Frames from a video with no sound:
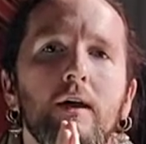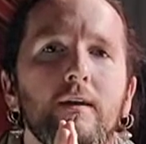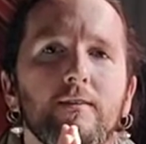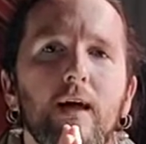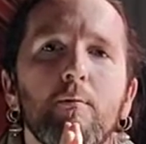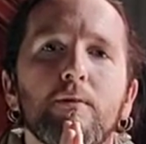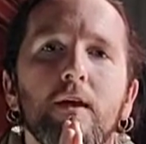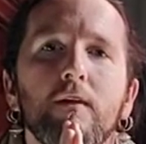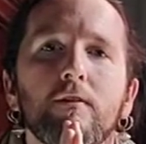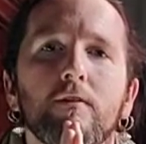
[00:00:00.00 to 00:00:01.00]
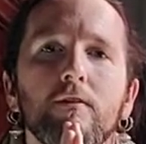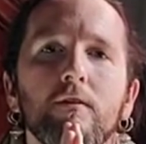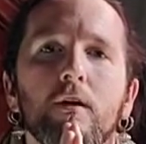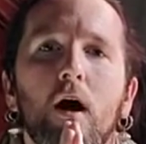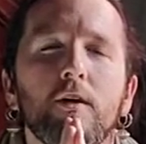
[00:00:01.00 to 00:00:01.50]
acceptance,
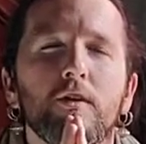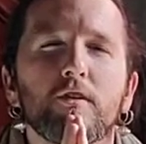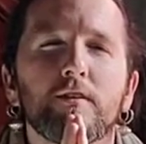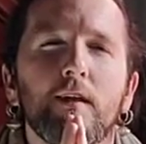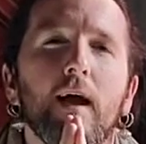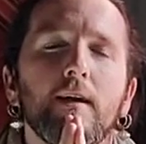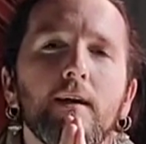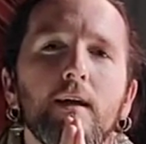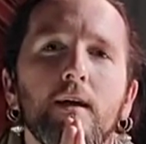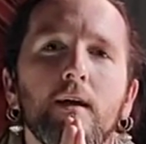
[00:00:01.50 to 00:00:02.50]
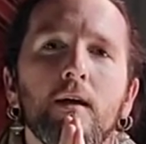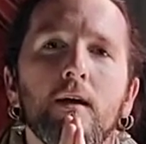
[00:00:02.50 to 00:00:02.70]
understanding,